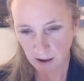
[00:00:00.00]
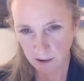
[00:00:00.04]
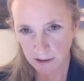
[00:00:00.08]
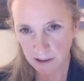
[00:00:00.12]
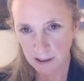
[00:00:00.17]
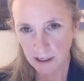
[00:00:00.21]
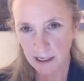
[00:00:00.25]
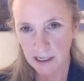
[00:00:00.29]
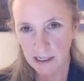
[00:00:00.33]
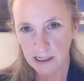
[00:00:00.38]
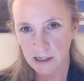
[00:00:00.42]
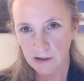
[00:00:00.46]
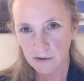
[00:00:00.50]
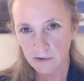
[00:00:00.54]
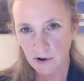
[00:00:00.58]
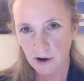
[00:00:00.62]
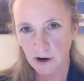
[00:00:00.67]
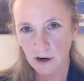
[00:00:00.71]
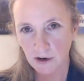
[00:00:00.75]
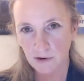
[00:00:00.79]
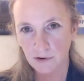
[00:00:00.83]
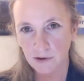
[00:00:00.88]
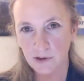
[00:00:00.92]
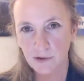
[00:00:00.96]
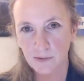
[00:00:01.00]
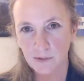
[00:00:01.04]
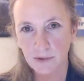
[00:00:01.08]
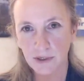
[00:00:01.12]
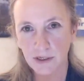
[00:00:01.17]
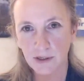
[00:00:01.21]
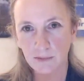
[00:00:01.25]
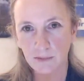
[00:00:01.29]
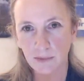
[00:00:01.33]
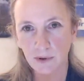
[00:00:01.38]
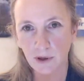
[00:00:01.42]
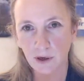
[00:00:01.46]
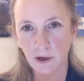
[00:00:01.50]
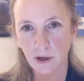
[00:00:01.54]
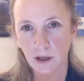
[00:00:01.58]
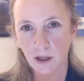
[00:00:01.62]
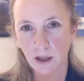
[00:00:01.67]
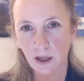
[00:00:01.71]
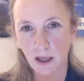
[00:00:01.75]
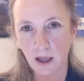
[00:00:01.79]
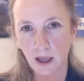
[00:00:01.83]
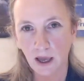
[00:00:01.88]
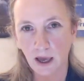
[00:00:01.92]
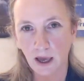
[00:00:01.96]
native Irish people.
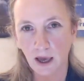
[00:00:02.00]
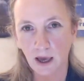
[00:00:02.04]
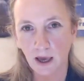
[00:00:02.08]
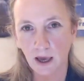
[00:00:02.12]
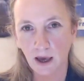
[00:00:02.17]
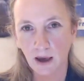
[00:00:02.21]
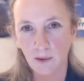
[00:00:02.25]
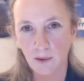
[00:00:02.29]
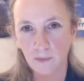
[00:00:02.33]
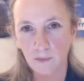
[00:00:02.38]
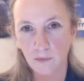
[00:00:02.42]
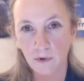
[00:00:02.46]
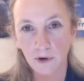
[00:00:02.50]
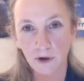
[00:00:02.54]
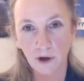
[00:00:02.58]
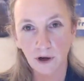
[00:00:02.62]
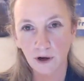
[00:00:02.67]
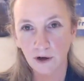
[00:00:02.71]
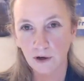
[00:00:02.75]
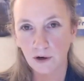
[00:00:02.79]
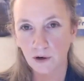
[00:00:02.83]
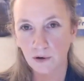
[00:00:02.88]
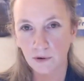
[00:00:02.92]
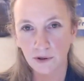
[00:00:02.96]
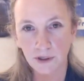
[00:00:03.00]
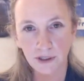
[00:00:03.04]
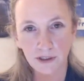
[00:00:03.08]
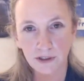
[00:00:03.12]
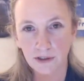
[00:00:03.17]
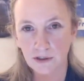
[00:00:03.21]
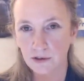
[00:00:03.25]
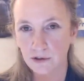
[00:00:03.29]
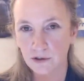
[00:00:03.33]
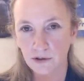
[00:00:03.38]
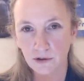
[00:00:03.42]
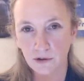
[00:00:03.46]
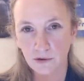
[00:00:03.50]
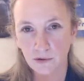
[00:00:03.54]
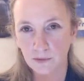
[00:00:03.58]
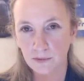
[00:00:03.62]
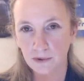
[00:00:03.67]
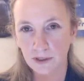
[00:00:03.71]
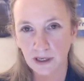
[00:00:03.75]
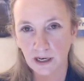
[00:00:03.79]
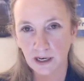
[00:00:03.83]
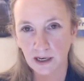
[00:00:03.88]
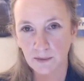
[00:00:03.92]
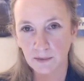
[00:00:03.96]
We're not going to
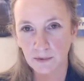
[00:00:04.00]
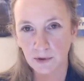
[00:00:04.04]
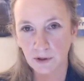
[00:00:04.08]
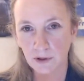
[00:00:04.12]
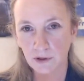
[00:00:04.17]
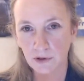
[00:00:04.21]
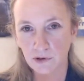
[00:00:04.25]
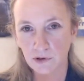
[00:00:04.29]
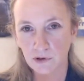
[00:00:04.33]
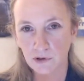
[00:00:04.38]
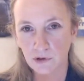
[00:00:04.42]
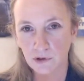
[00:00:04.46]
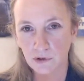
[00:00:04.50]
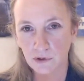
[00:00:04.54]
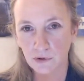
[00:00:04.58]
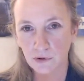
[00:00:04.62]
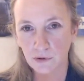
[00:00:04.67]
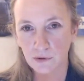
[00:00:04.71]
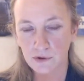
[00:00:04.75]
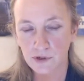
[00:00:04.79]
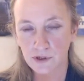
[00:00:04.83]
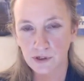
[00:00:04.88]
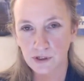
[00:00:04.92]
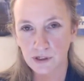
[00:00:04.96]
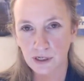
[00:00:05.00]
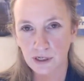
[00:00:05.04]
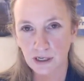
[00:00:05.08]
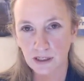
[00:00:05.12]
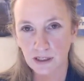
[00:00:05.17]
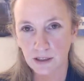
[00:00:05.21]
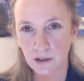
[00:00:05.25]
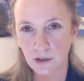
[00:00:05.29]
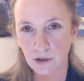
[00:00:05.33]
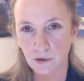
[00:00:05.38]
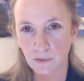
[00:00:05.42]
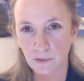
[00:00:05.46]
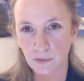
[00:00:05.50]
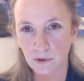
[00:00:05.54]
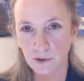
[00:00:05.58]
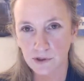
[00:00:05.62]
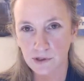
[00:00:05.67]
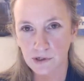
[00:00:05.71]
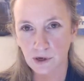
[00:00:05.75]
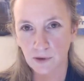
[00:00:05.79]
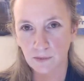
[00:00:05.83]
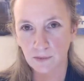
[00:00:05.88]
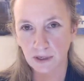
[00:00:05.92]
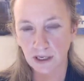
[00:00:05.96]
be able to sustain the numbers
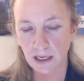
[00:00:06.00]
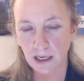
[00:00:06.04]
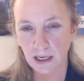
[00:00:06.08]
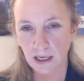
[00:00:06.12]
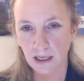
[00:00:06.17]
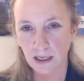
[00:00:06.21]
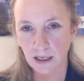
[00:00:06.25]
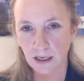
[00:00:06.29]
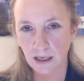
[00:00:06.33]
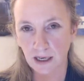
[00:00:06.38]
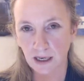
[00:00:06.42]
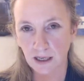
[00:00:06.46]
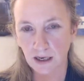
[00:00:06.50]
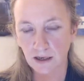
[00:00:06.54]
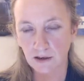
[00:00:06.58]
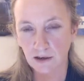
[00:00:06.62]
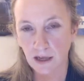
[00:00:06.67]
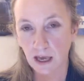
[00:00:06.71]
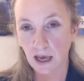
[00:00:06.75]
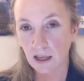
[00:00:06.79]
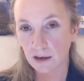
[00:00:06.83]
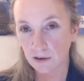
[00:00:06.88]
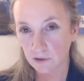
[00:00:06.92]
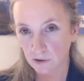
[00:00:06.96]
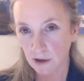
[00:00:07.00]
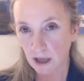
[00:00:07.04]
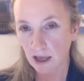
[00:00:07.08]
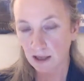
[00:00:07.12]
coming in and